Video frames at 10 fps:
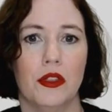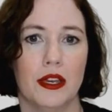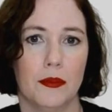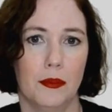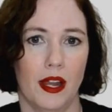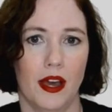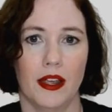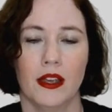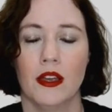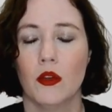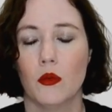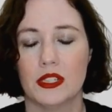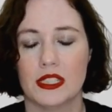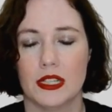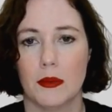they comply
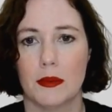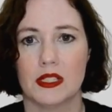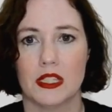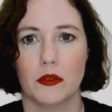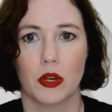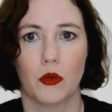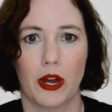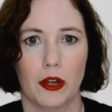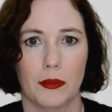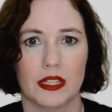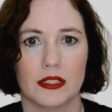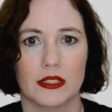with CMMC requirements.